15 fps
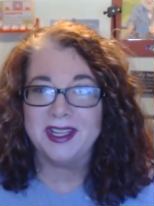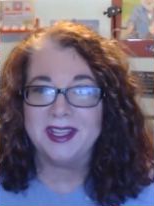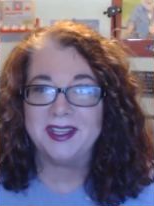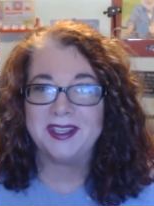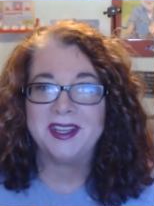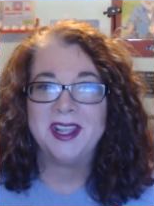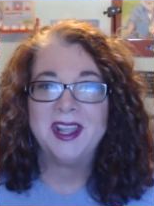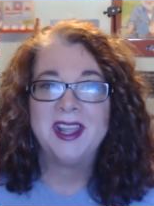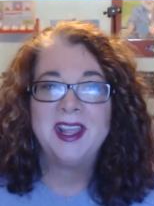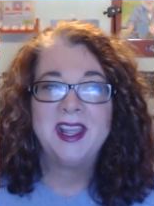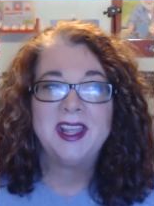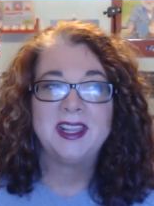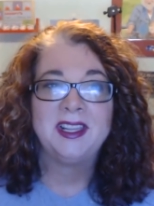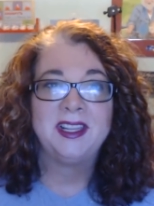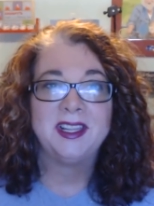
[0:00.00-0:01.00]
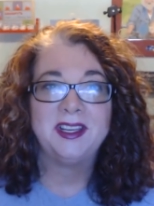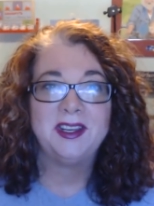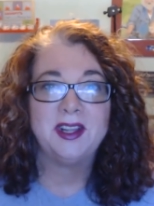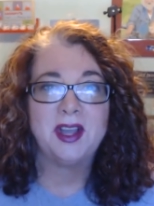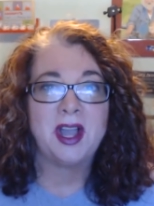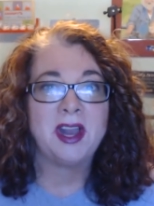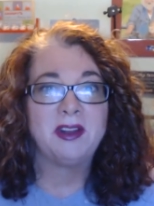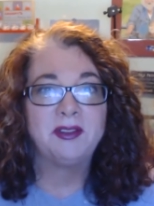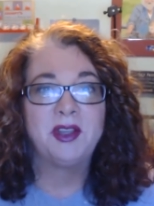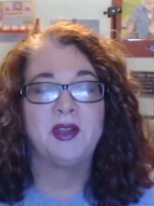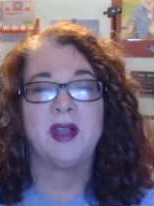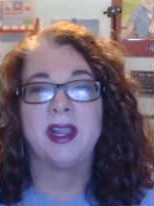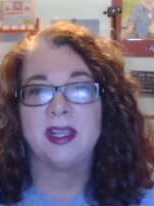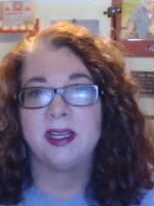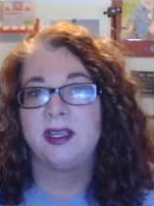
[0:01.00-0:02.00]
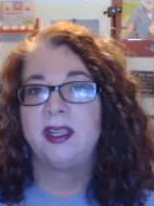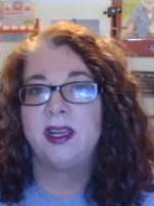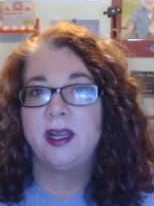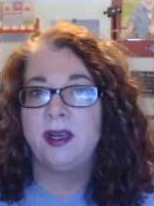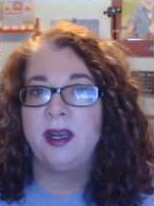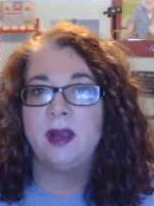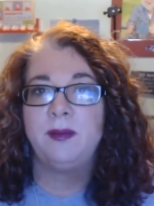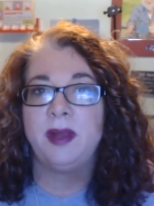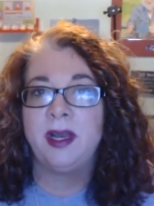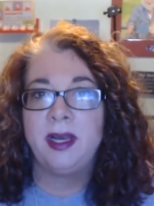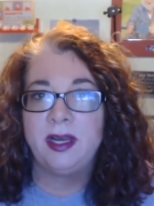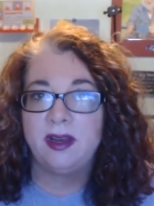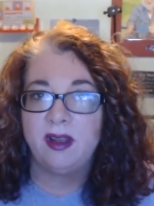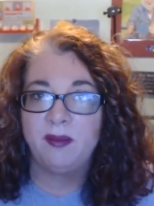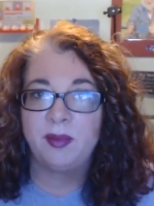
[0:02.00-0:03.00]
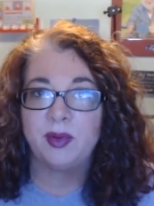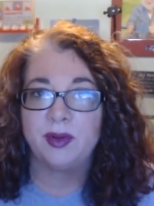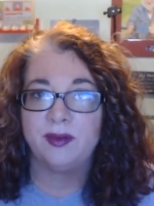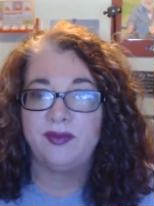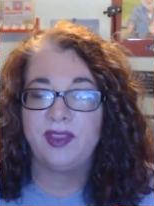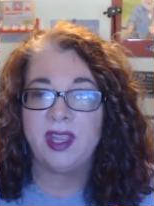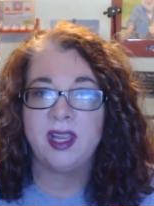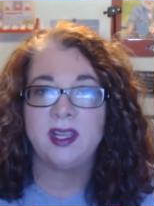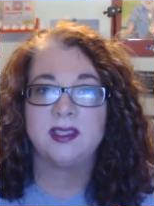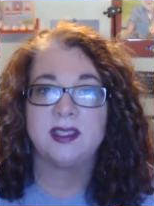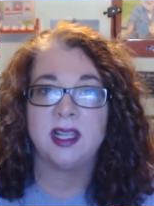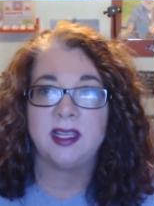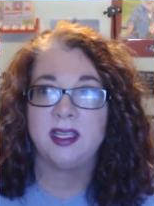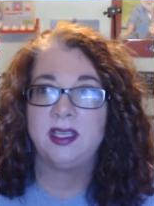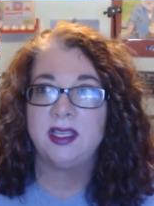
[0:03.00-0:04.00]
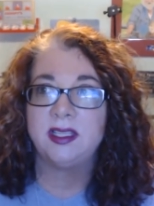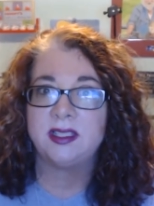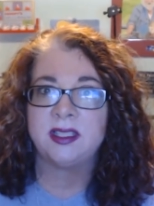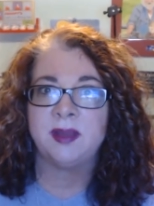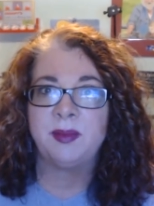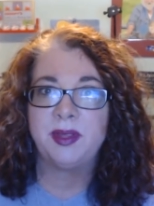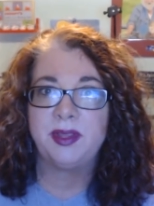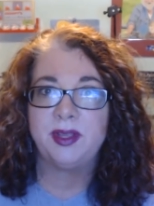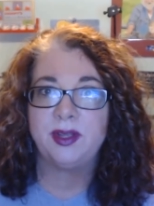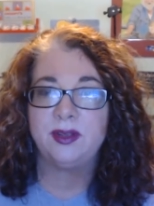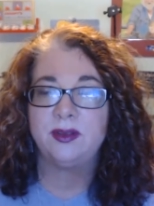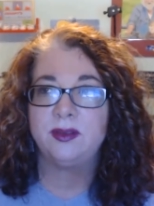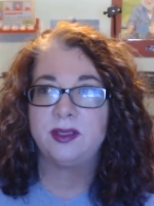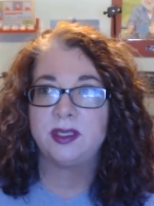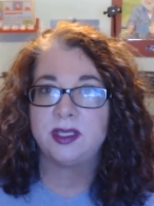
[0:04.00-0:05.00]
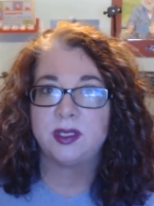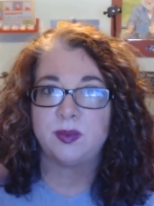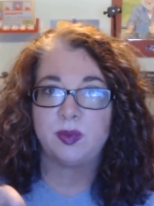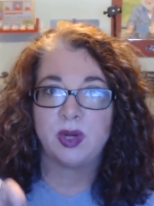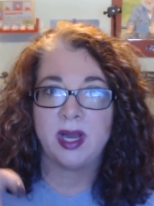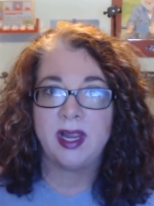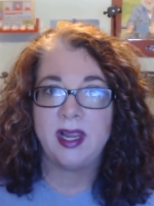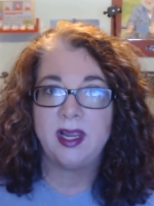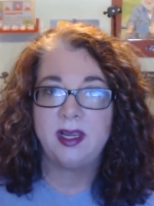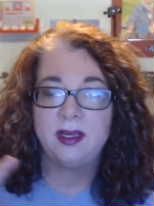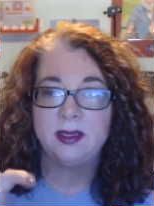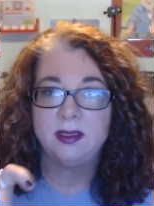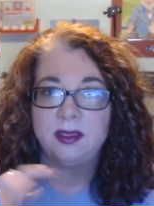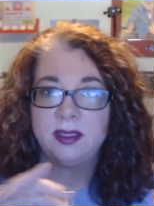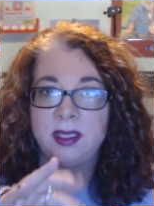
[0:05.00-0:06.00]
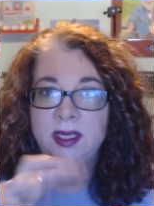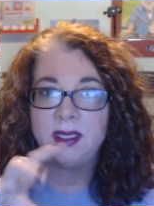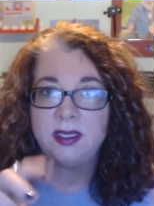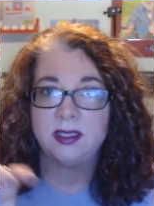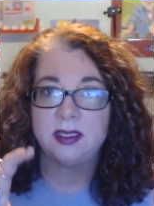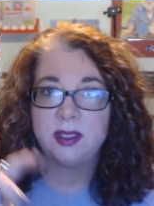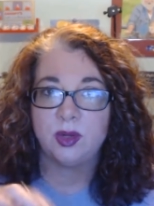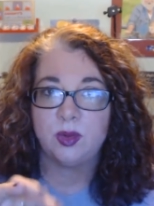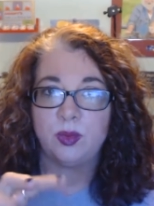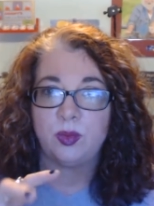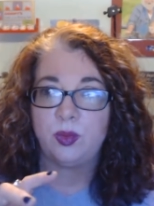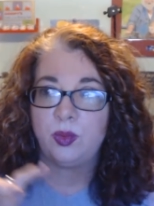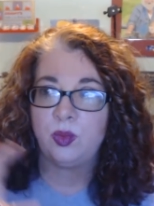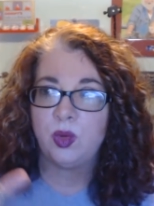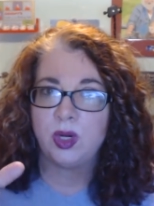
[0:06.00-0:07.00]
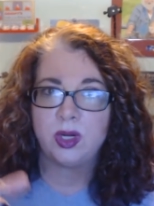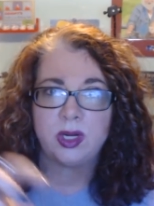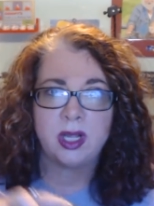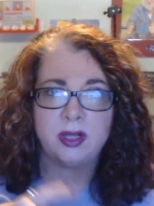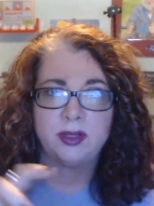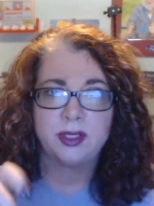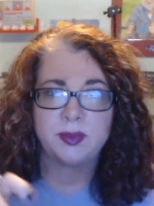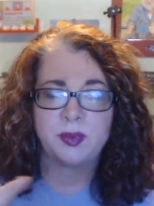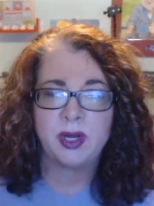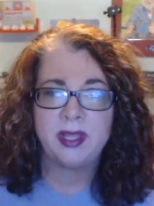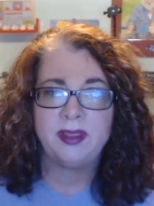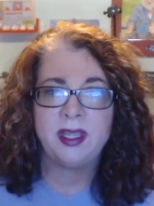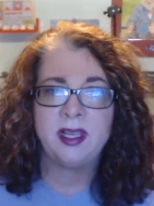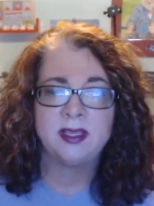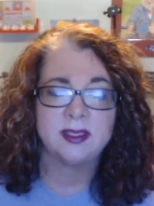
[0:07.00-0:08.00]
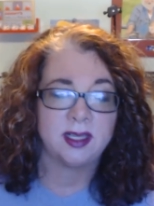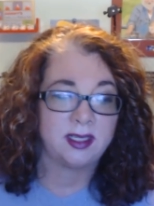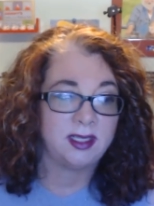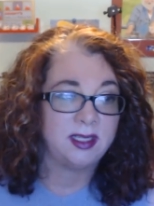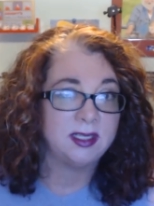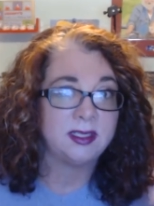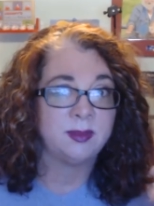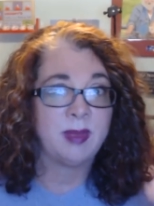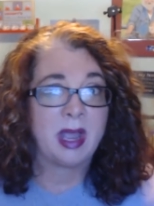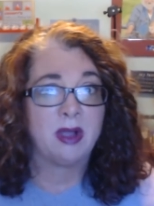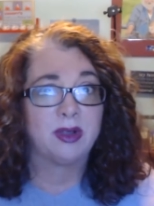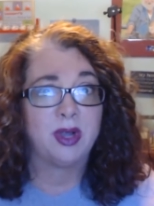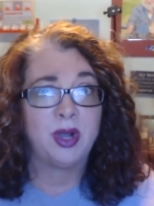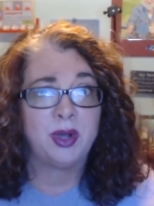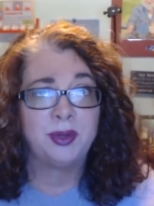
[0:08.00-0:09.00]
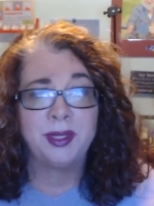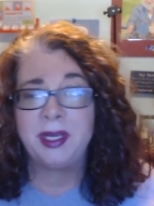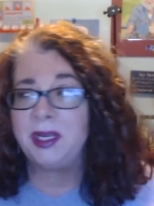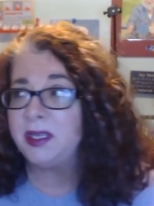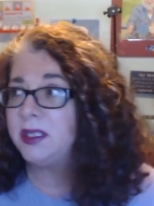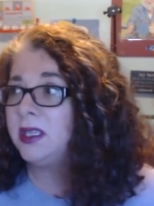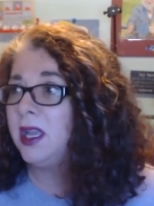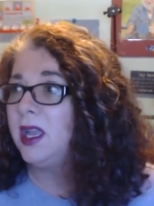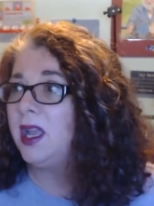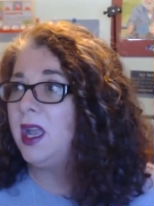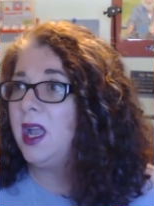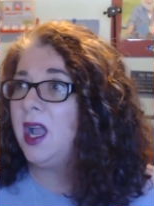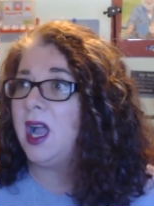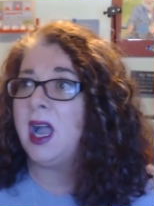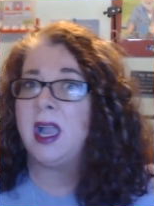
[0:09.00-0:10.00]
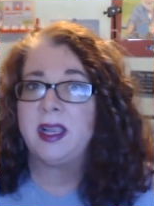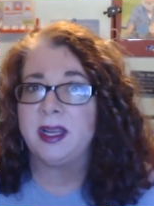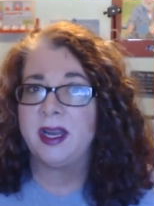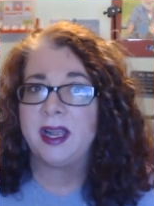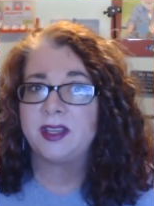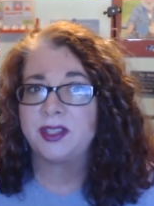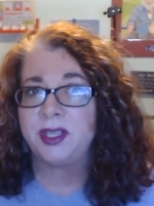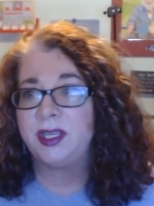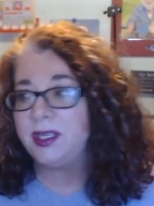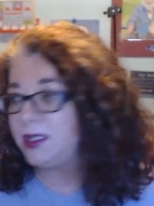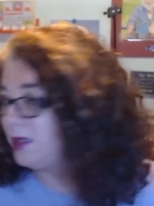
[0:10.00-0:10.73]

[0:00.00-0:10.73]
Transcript: I could get I don't know I could get an, any number of things I could get some of those spray things the watercolor spray things I could get some alcohol inks I could actually